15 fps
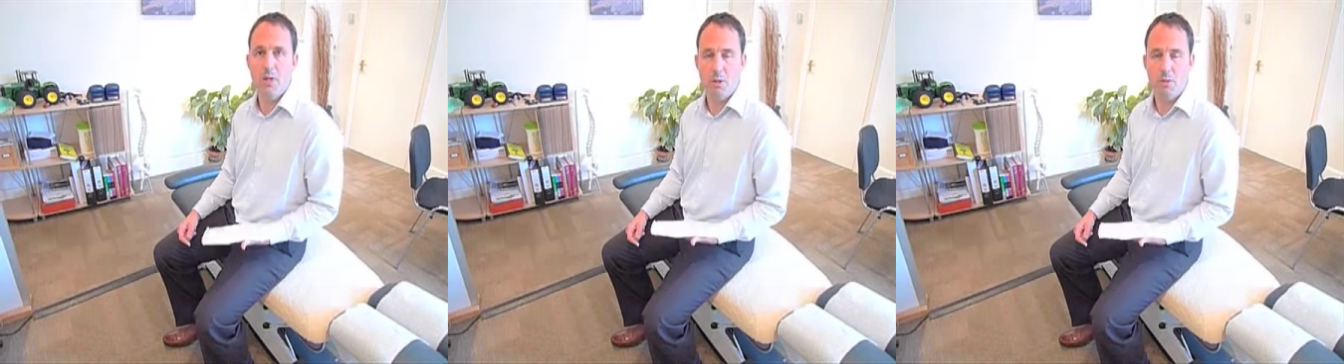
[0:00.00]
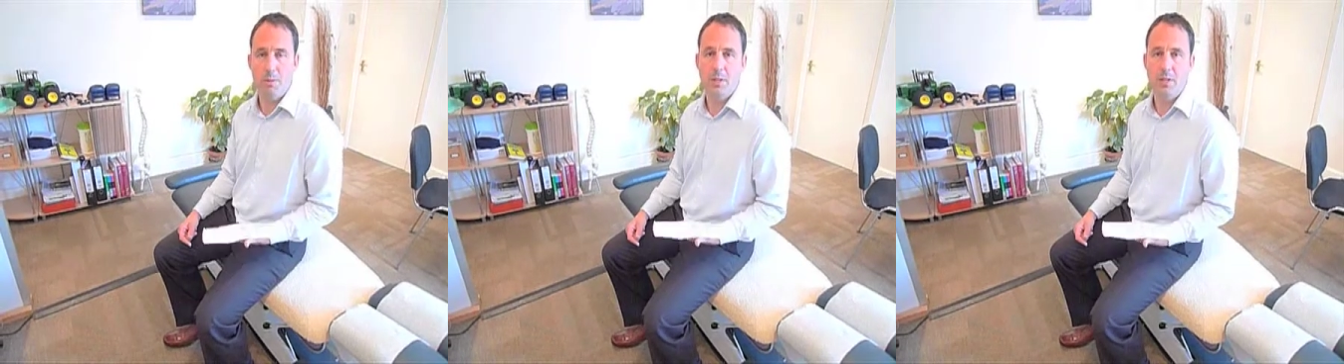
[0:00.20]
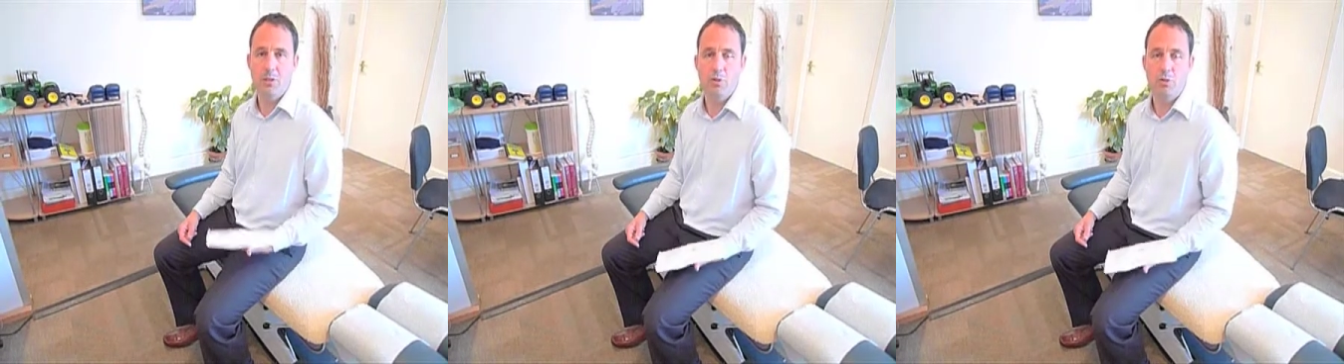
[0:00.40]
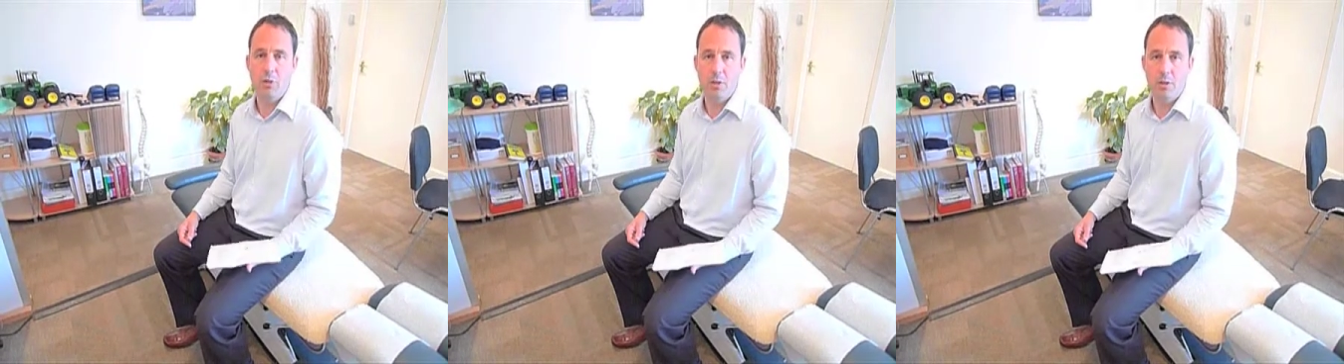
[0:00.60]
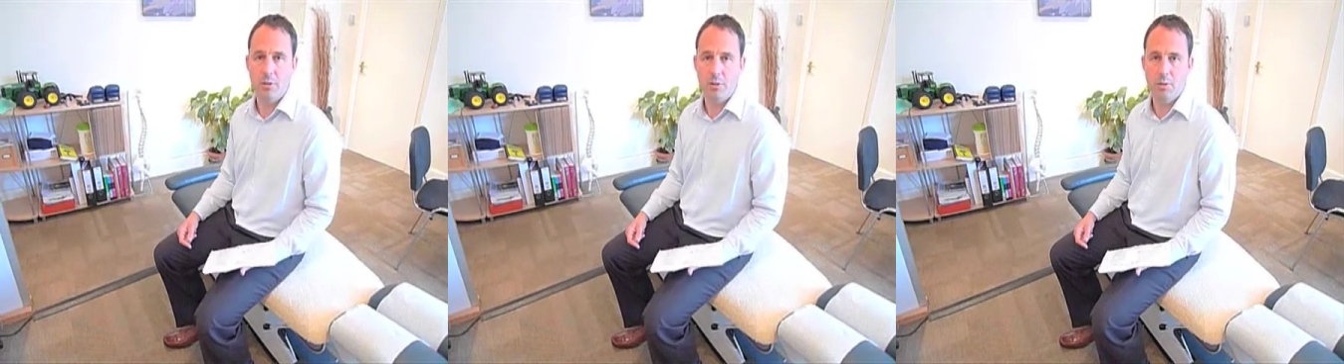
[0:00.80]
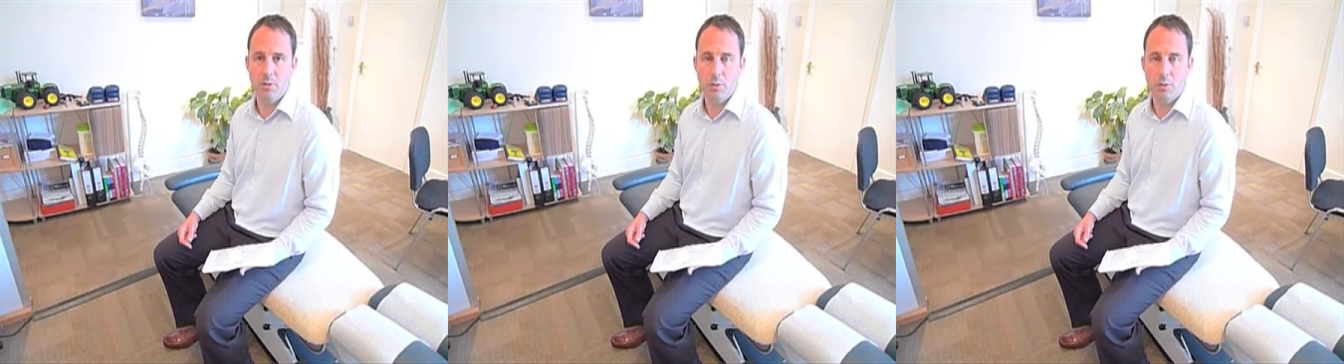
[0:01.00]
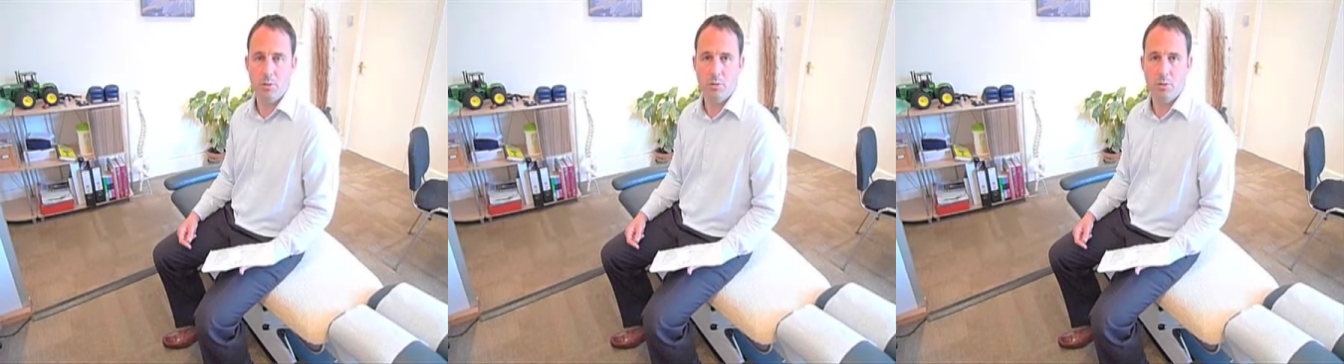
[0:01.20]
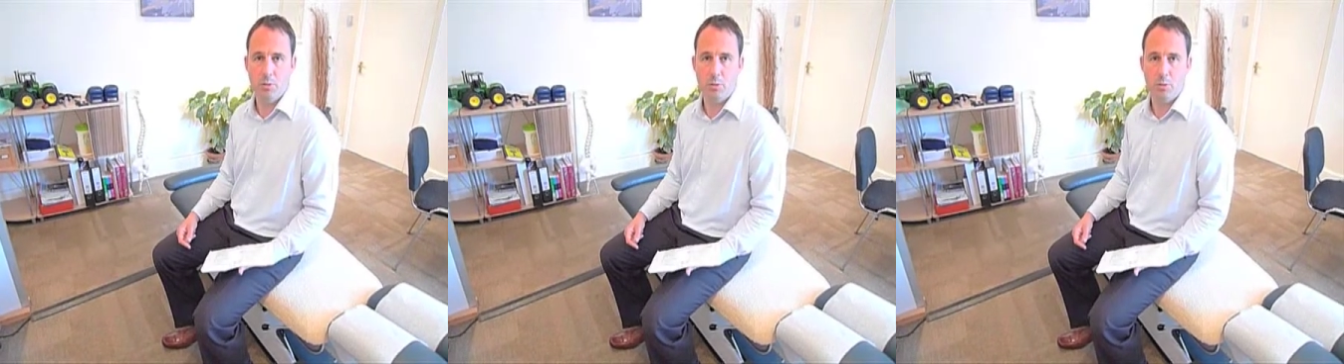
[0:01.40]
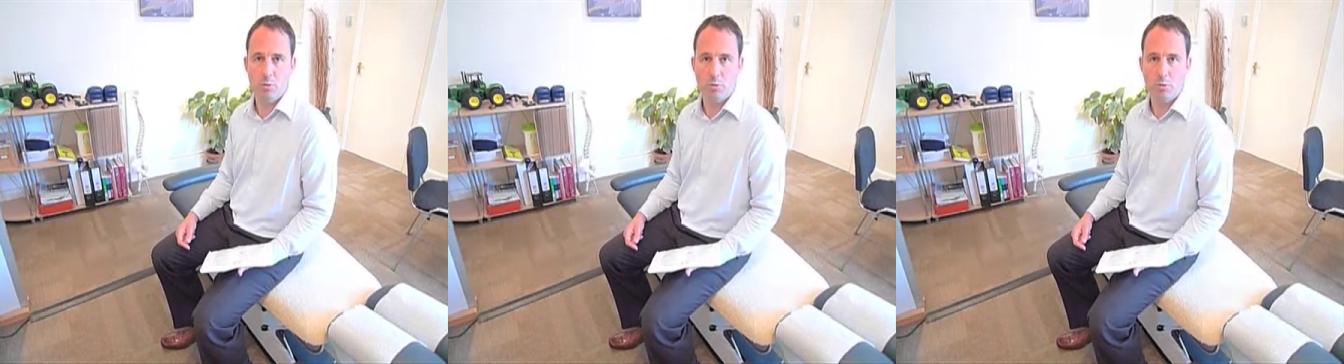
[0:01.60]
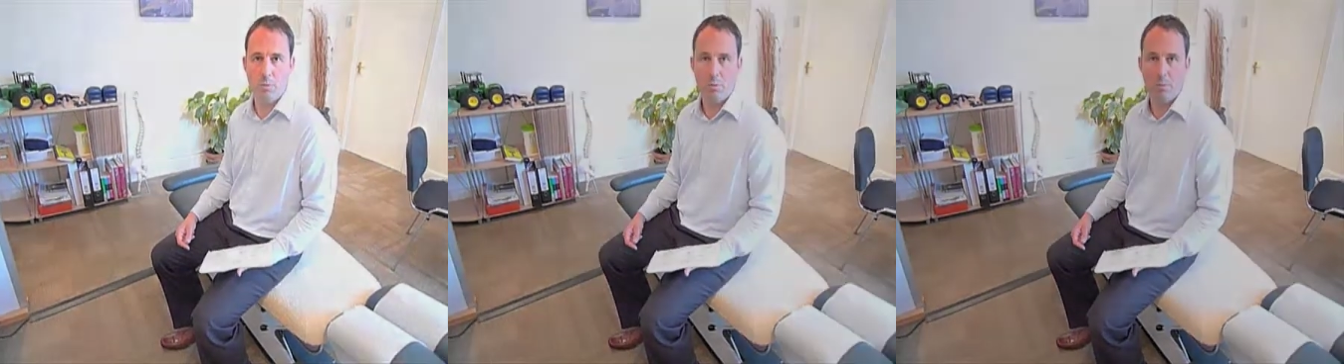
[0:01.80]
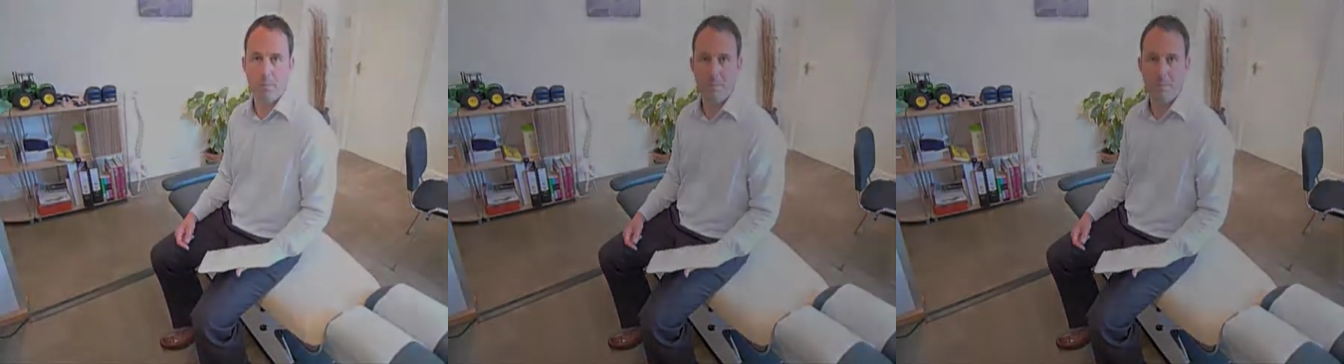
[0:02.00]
you're best to try and do it as often as possible.